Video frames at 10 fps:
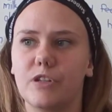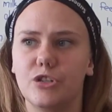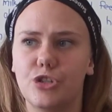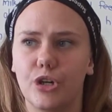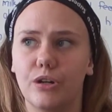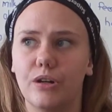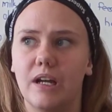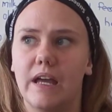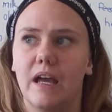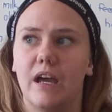So
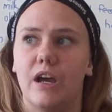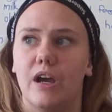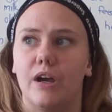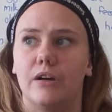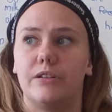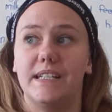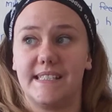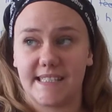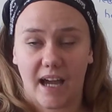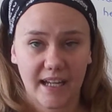
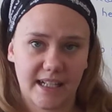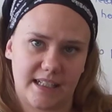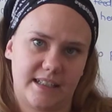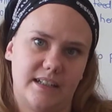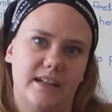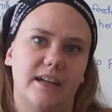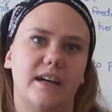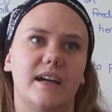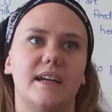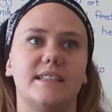recycling
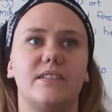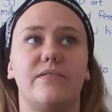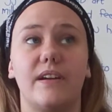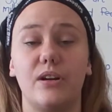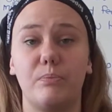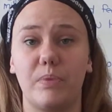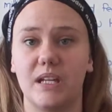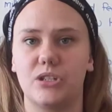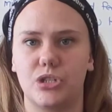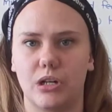is a very
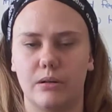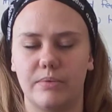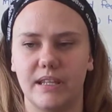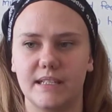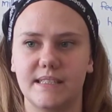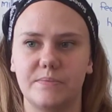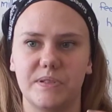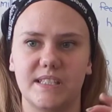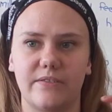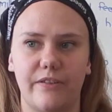big job. There's
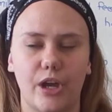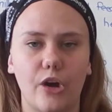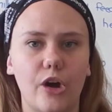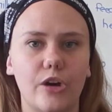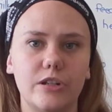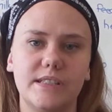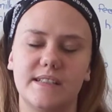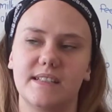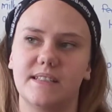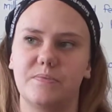specific codes,
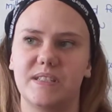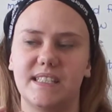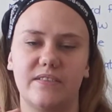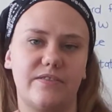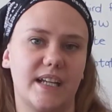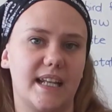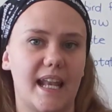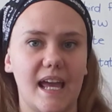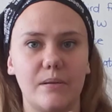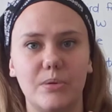there's specific
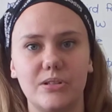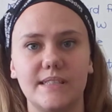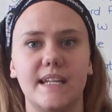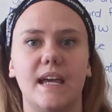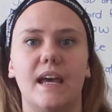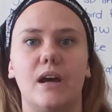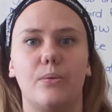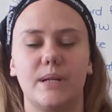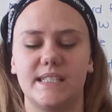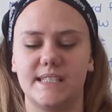labels
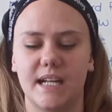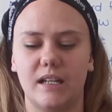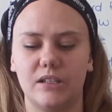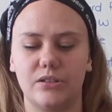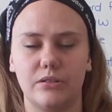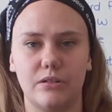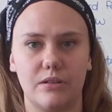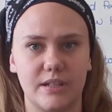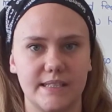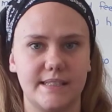which tell you
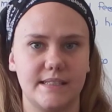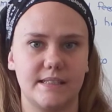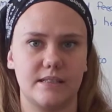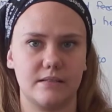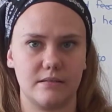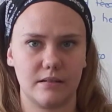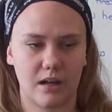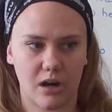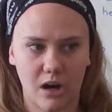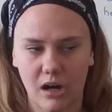this is
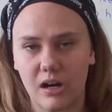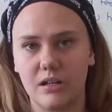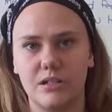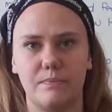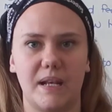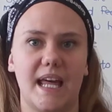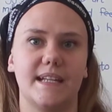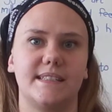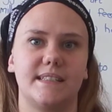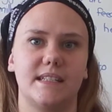a hard
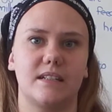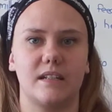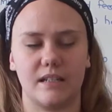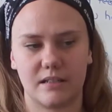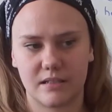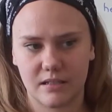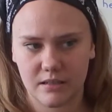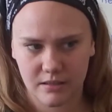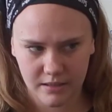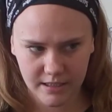plastic, it
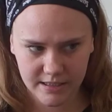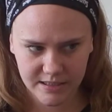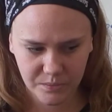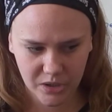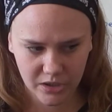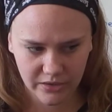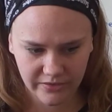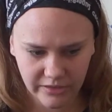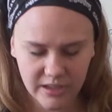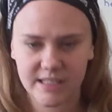is part
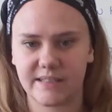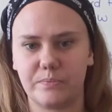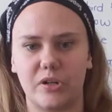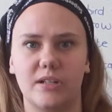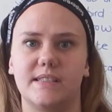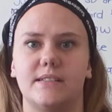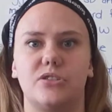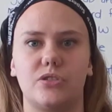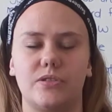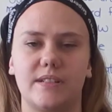of this
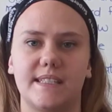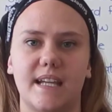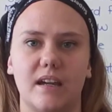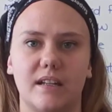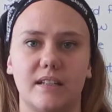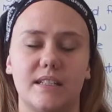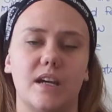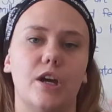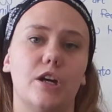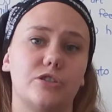process to recycle it,
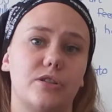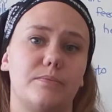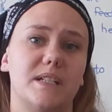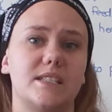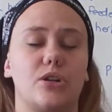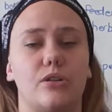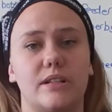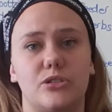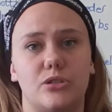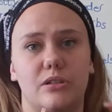so it must go
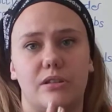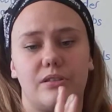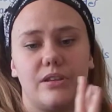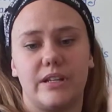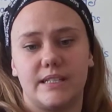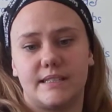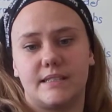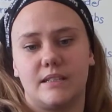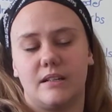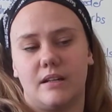into
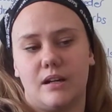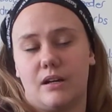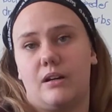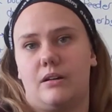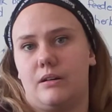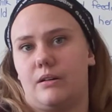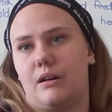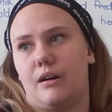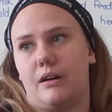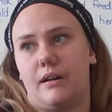this
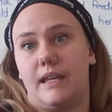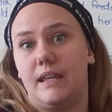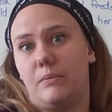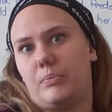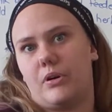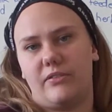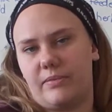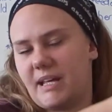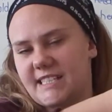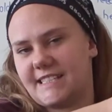heap of
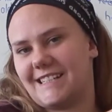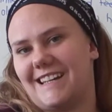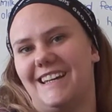plastic.